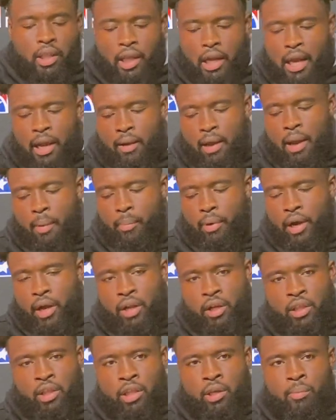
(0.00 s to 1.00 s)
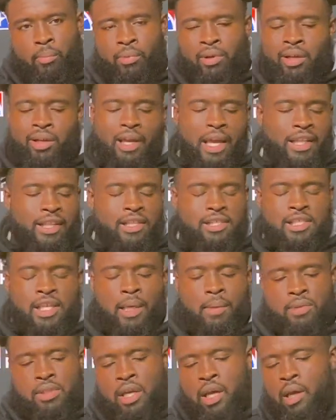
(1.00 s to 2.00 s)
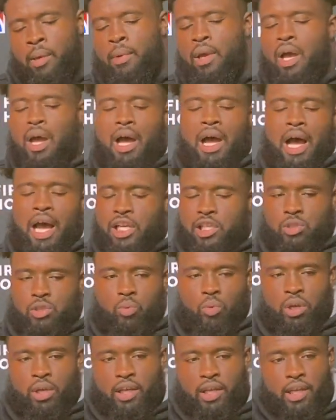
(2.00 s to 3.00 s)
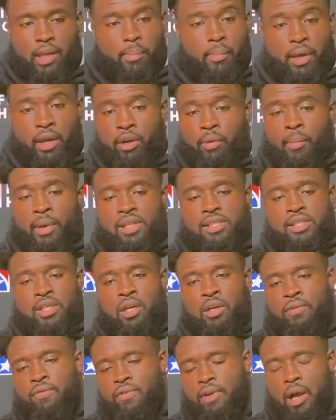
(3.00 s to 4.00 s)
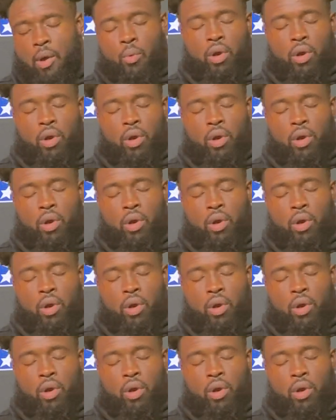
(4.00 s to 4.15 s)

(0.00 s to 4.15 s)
Like, I'm proud of them, but at the same time, I just want to get better myself. I